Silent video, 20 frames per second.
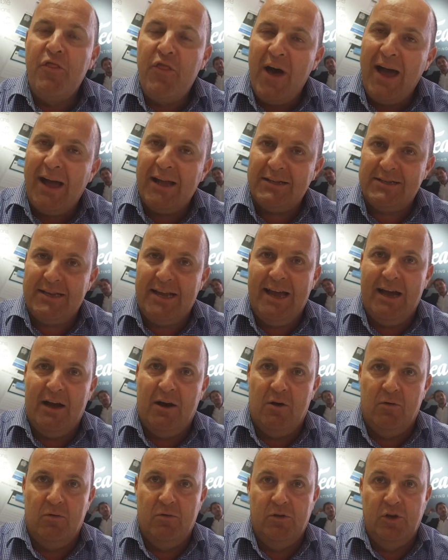That's
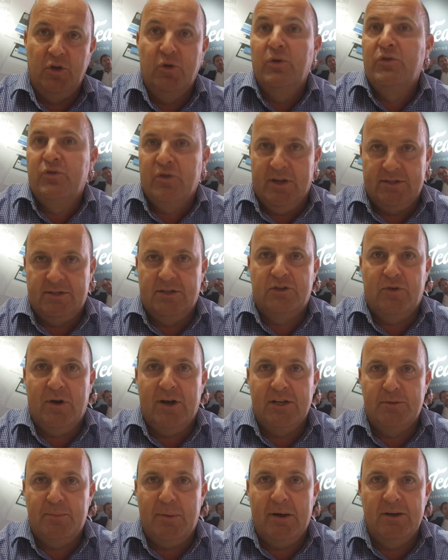how you address the
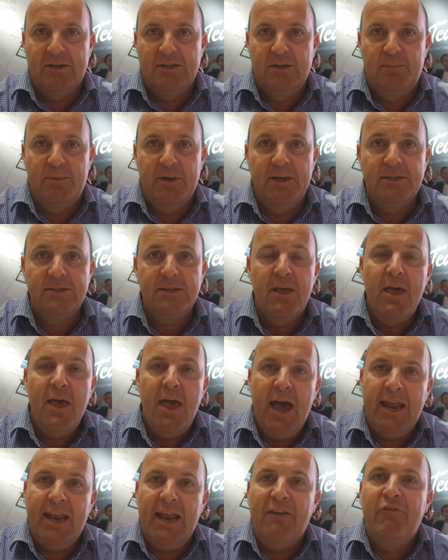transparency piece.
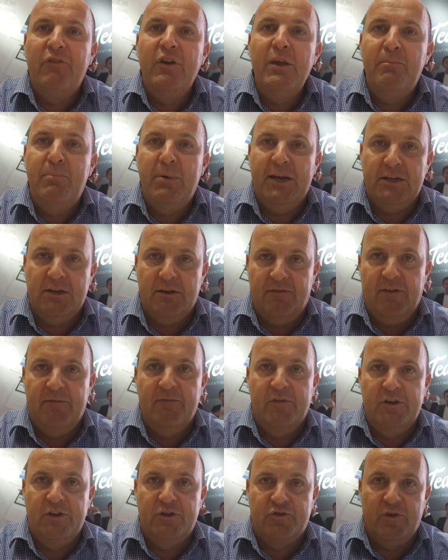And every bit of
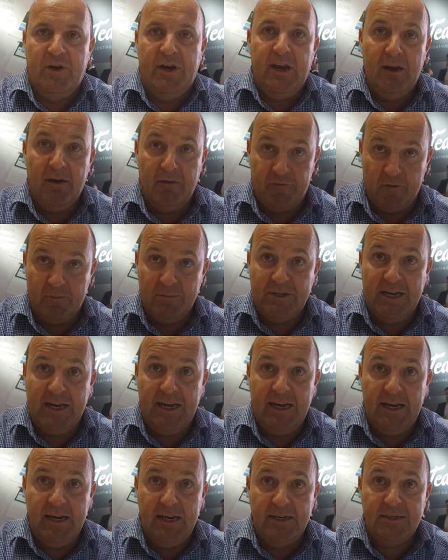inventory from
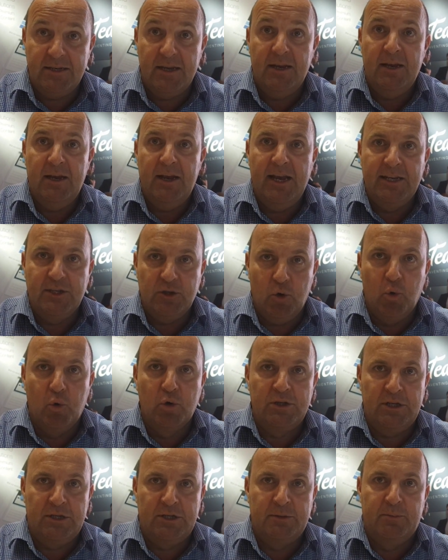Teads is
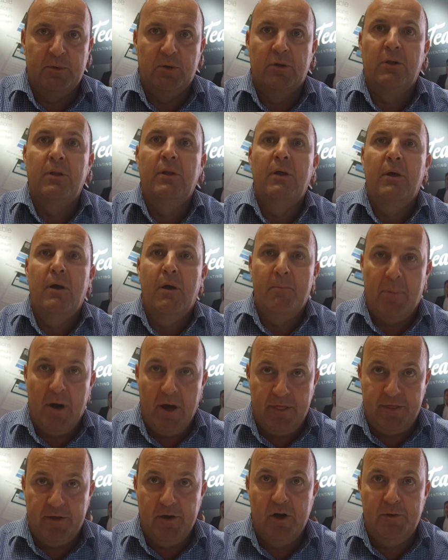auditable
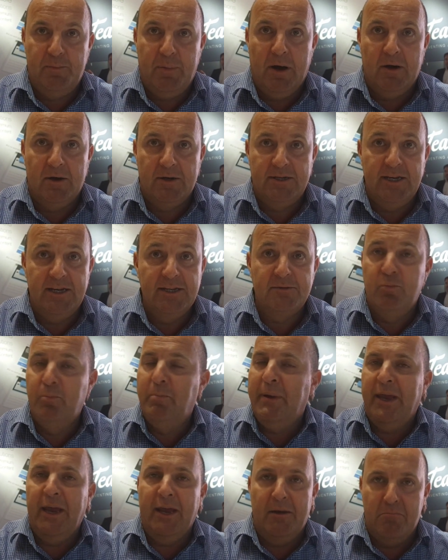by third parties,
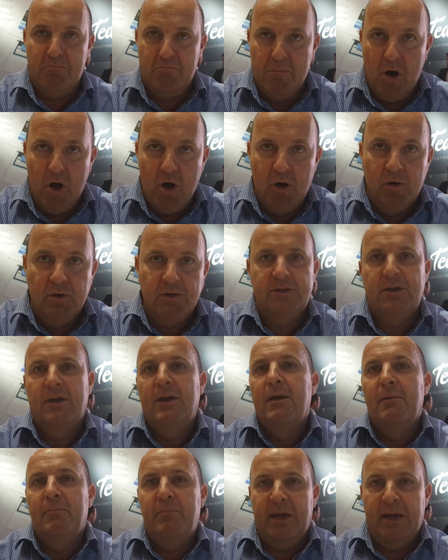be it Moat,
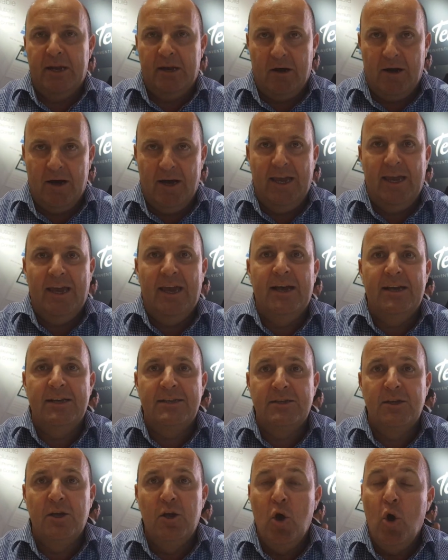be it
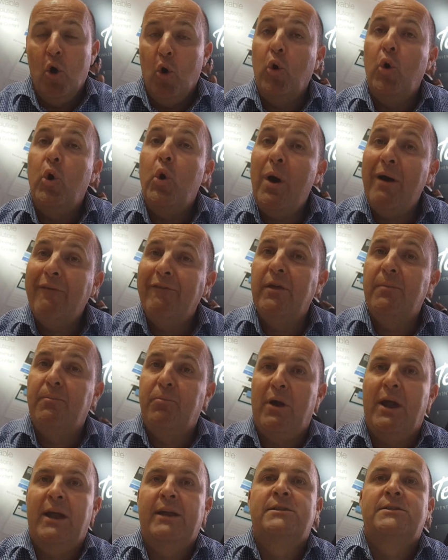IAS, or whoever the
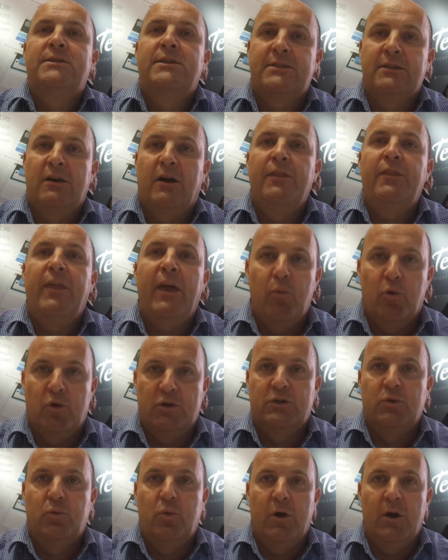brands decide they
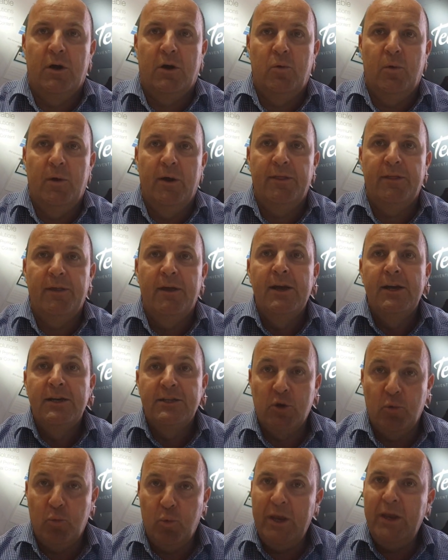want to work
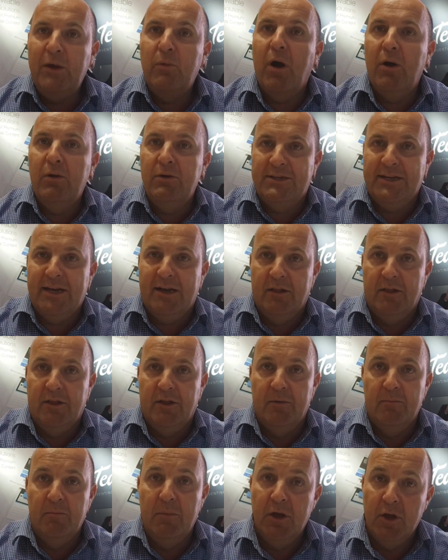with. So we won't tell
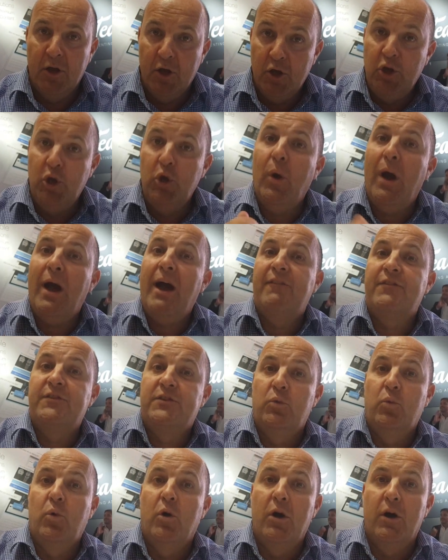them, you have
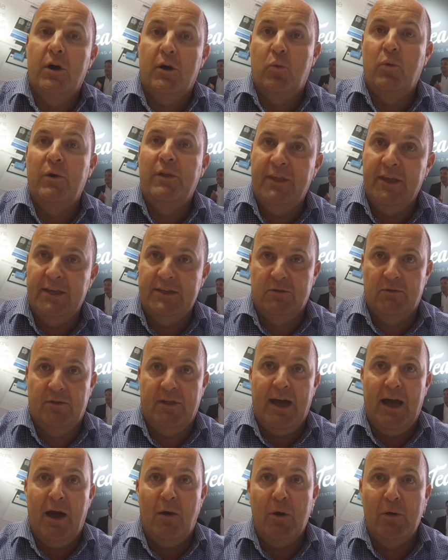to work with this or
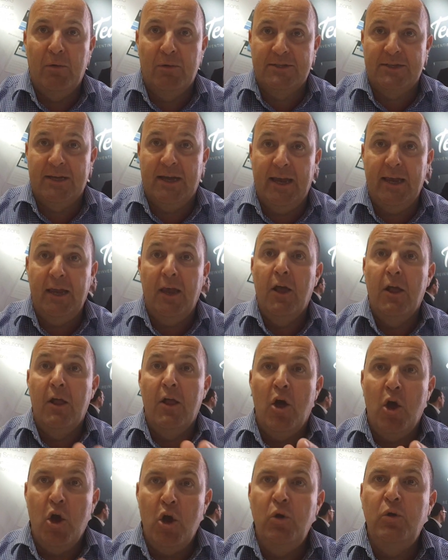that. We will say,
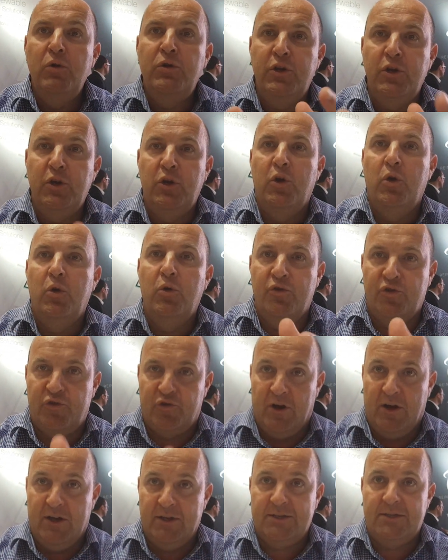who do you
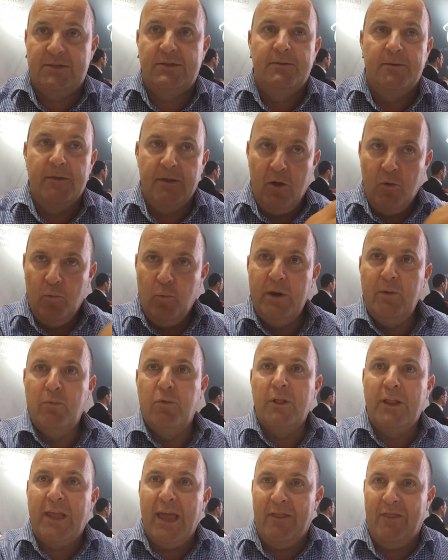trust? We
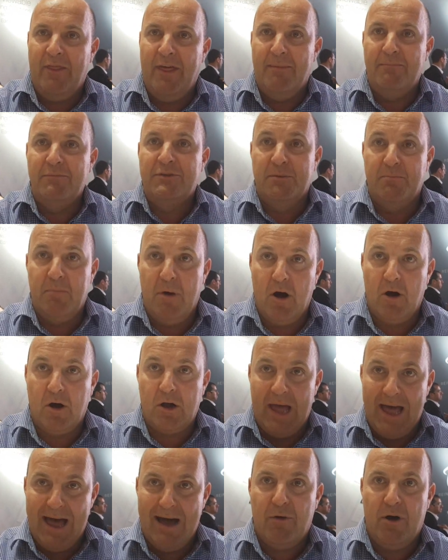will get them to mark
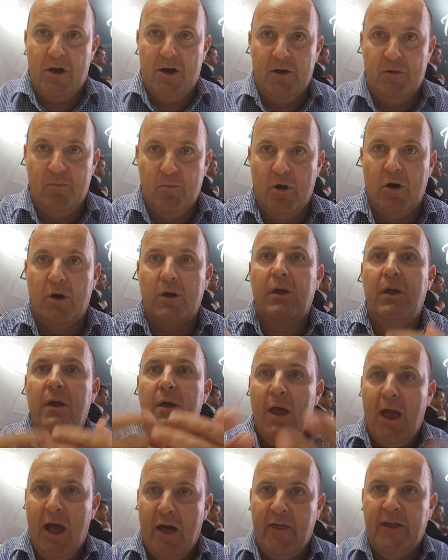our homework,
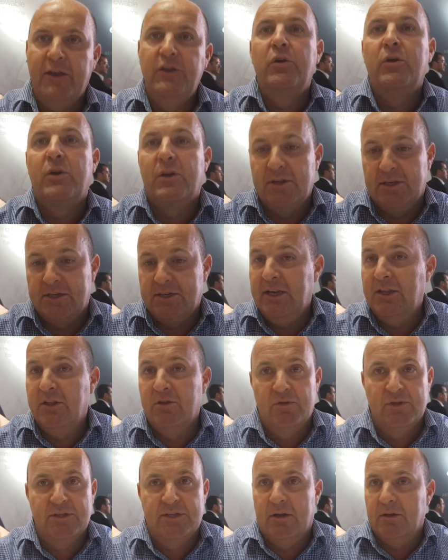and then you can see
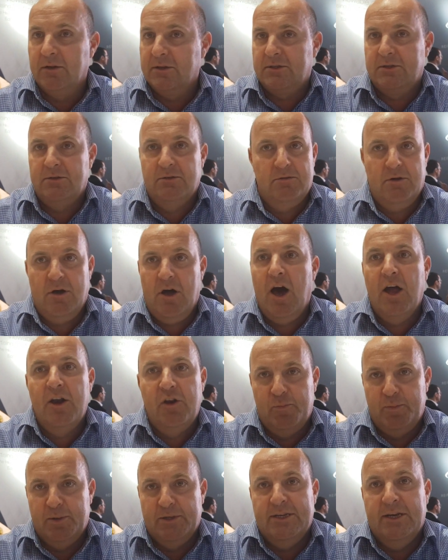the results
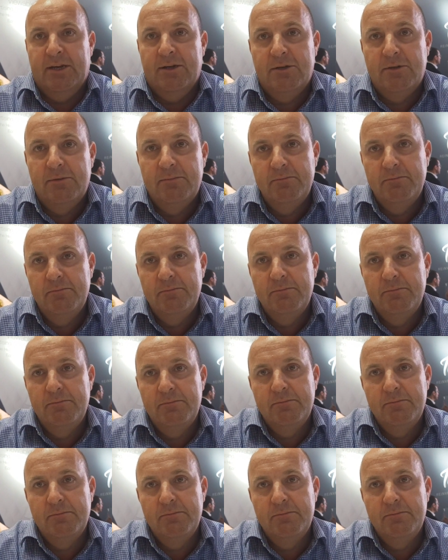100%.